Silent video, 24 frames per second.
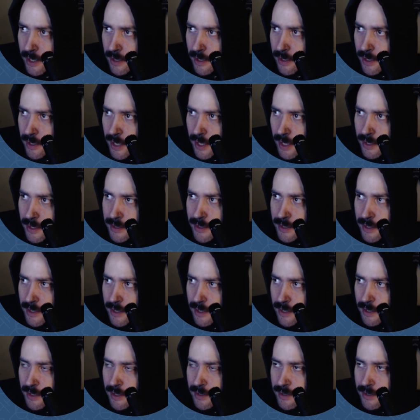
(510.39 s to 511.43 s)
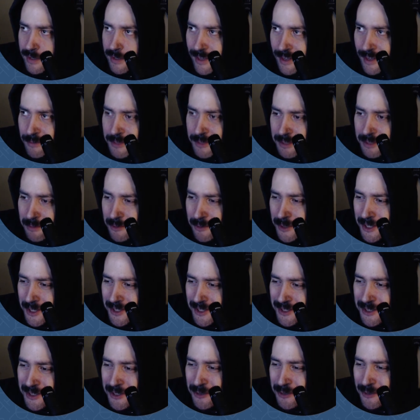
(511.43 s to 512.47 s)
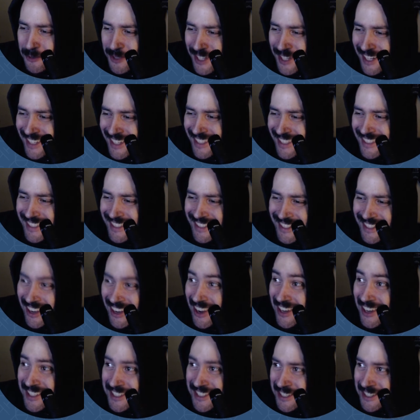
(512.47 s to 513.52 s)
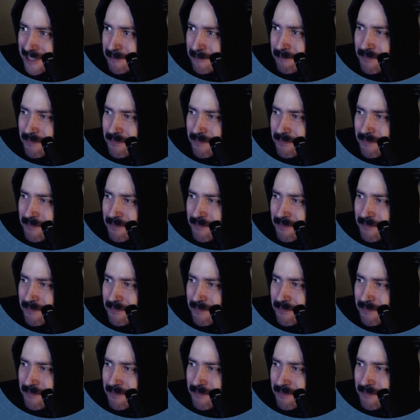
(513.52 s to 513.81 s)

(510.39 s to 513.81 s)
and the kind people of the Kubernetes doc team